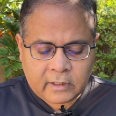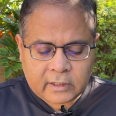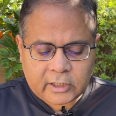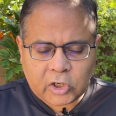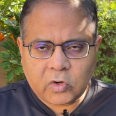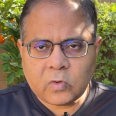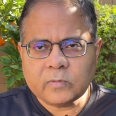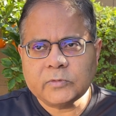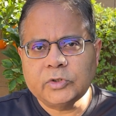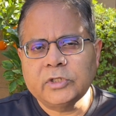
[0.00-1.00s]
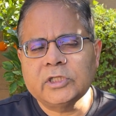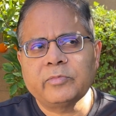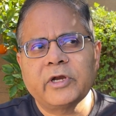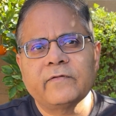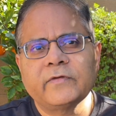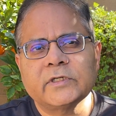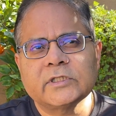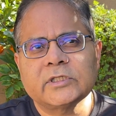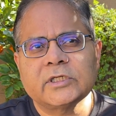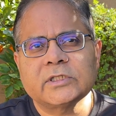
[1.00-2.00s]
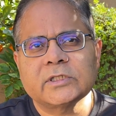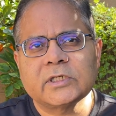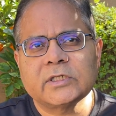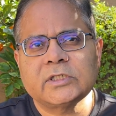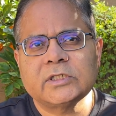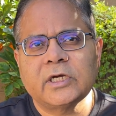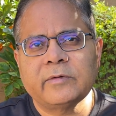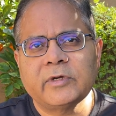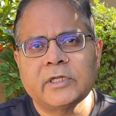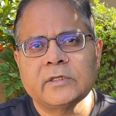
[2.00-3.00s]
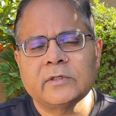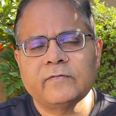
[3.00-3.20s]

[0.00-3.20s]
Now during the breakfast, this chairman